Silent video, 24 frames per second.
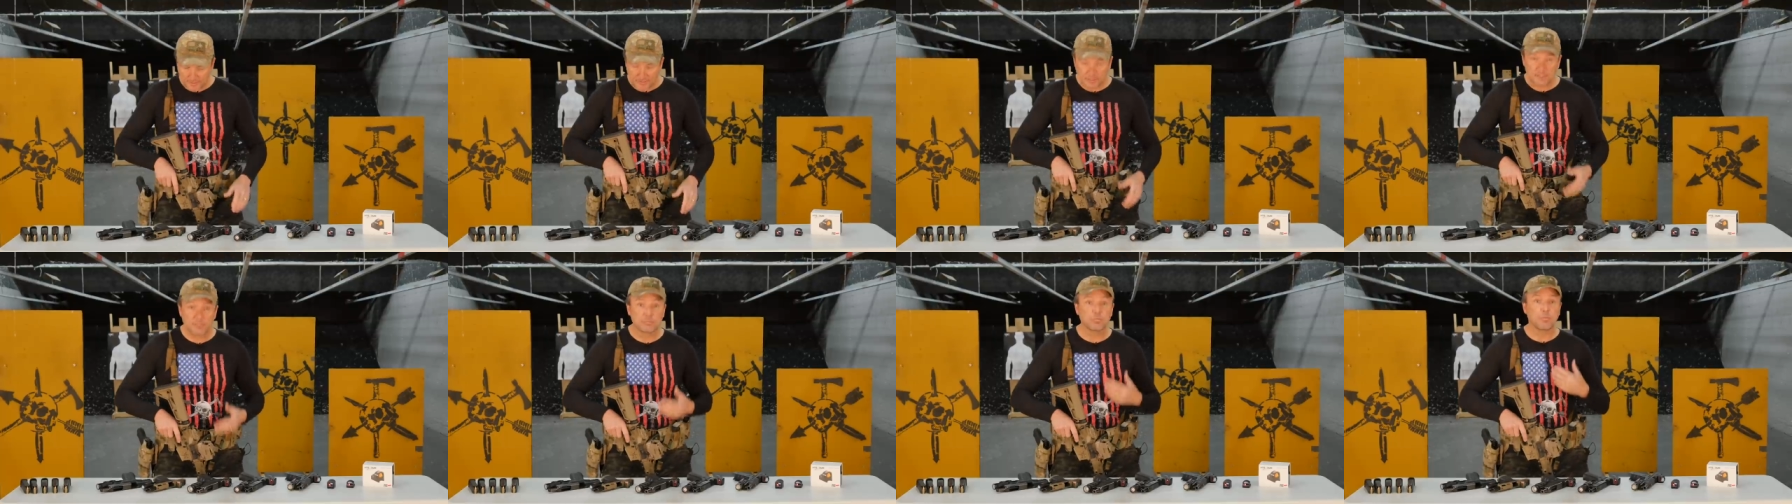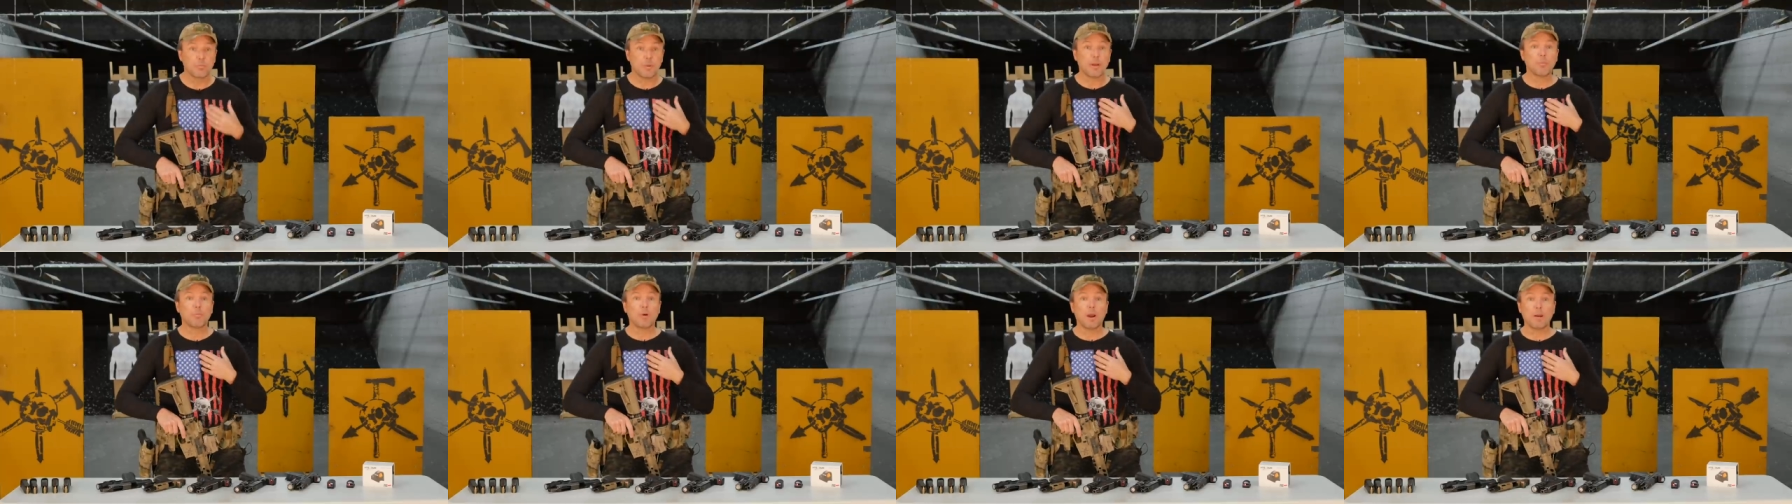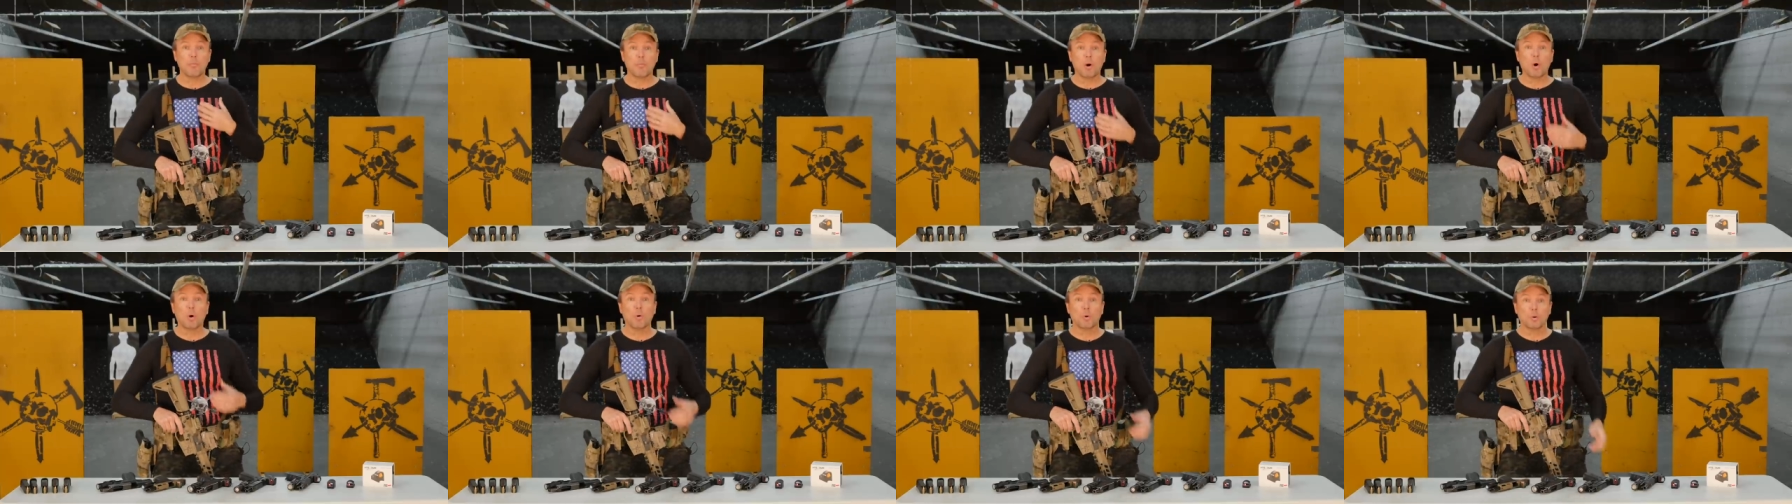because remember,
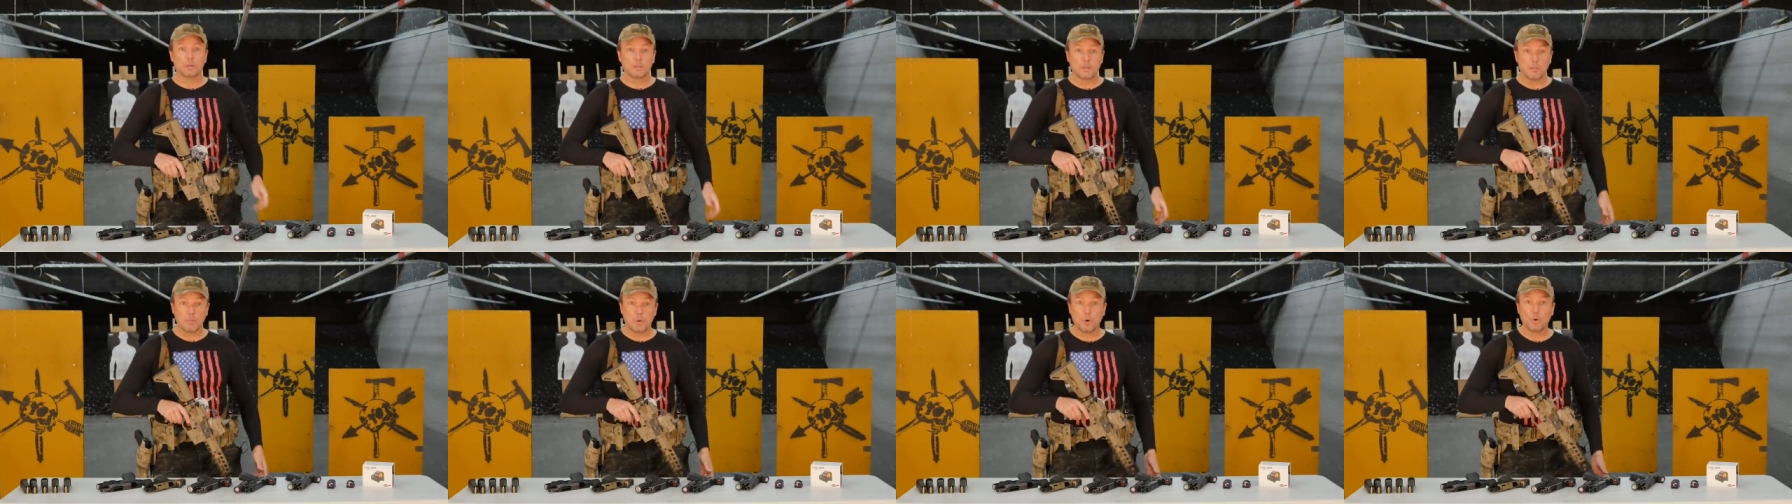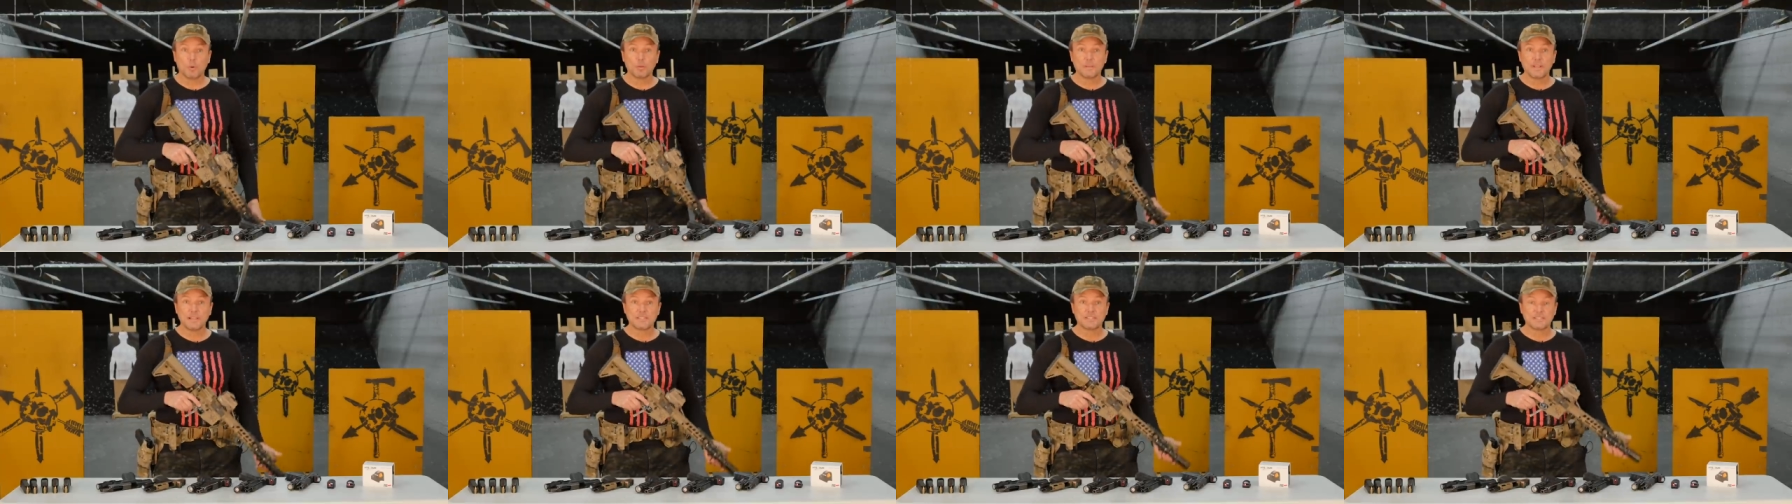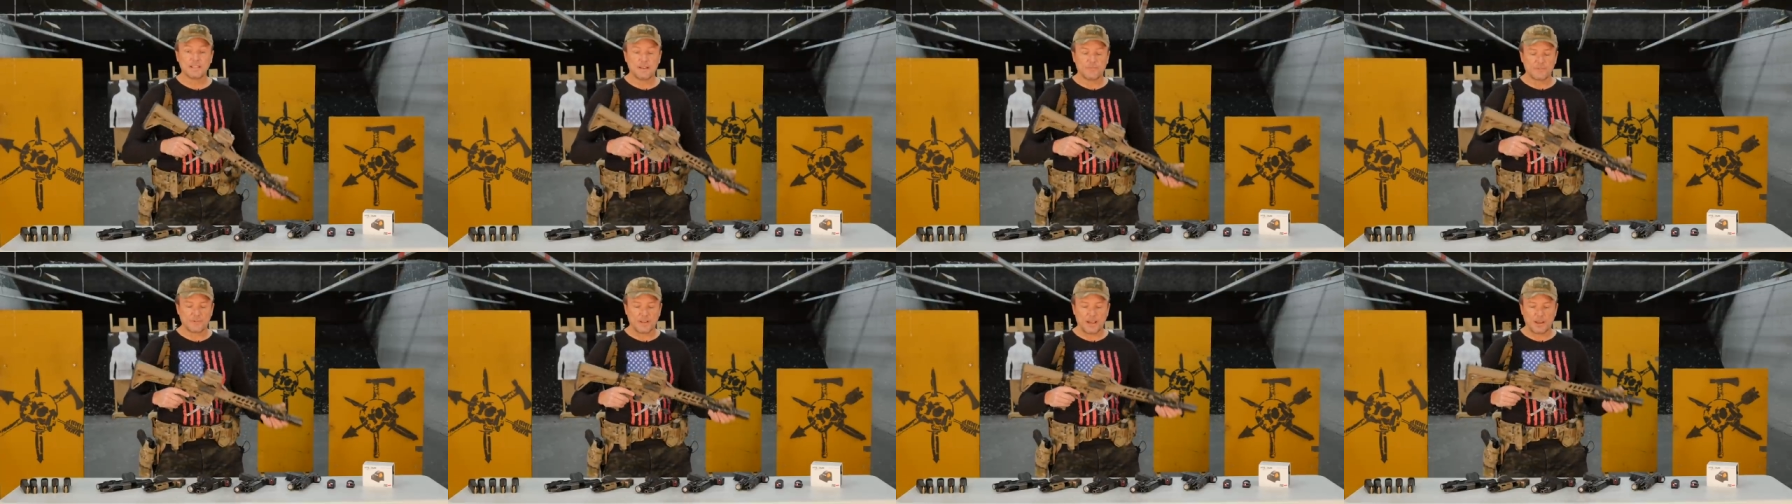I'm old. I'm old
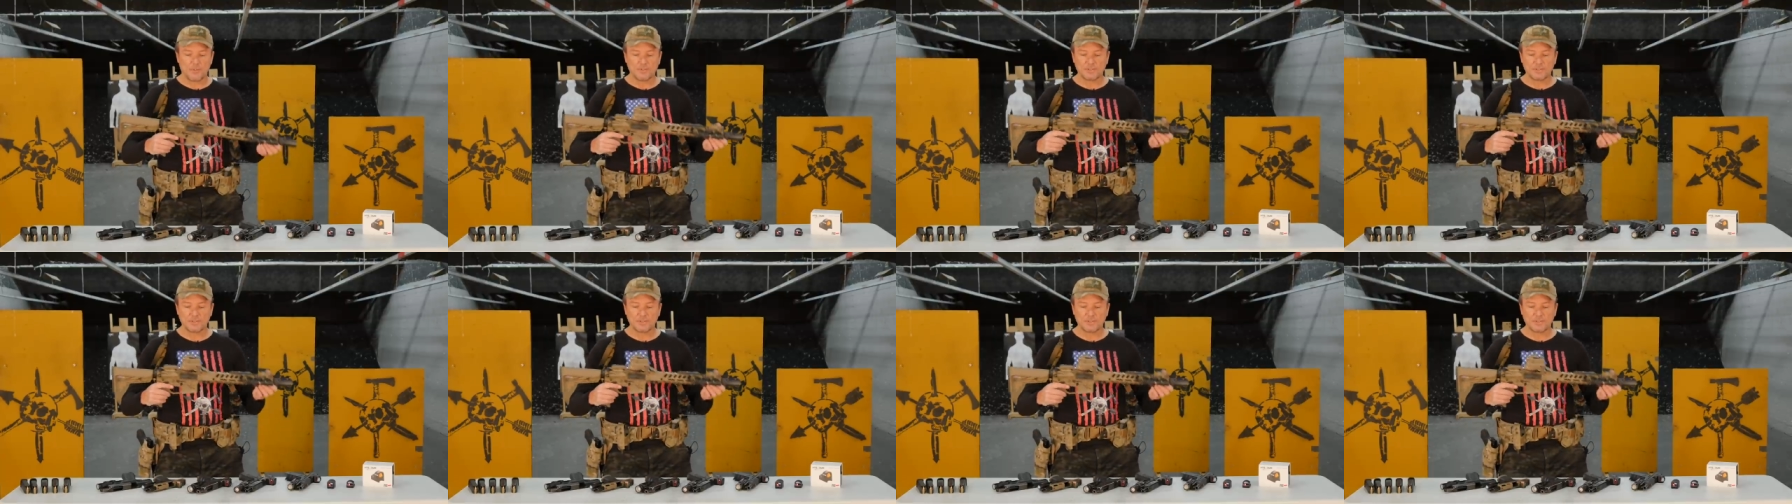SF guy,